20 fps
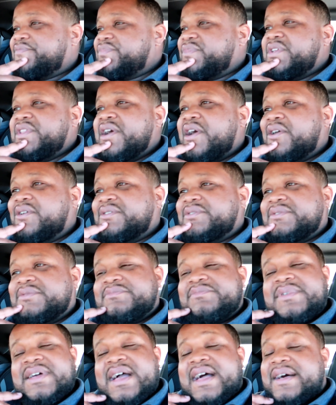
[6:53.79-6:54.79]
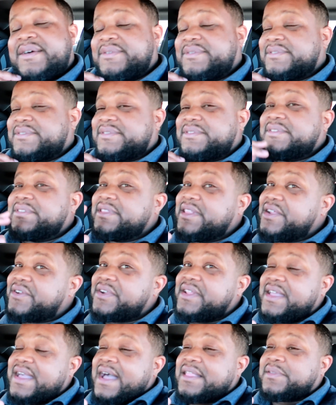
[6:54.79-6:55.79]
You know, but I was
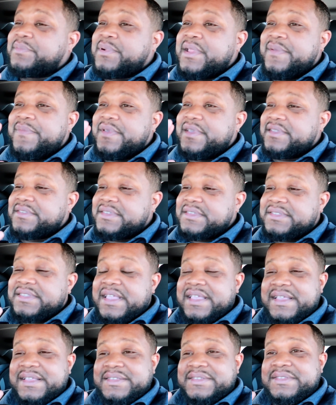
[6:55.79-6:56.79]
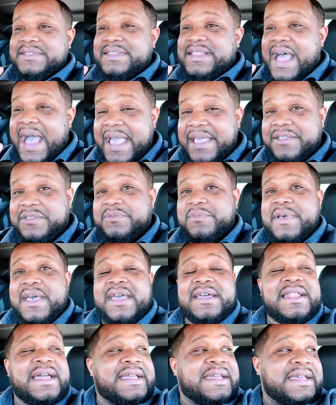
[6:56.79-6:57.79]
literally contemplating because this thing is nice,
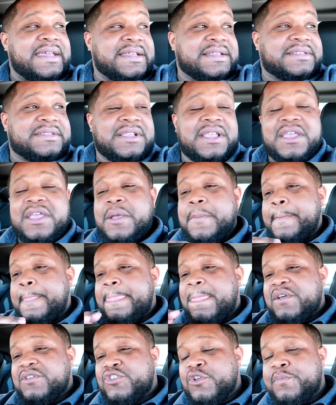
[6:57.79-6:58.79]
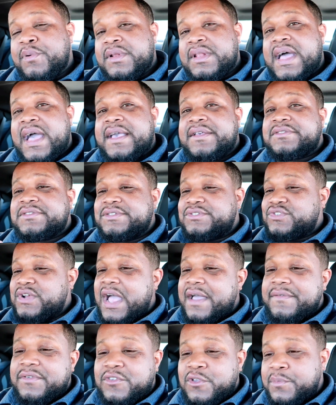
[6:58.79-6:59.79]
man. Like it is super nice. The
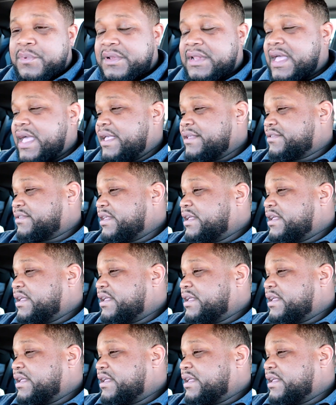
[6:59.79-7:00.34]
drive is super nice.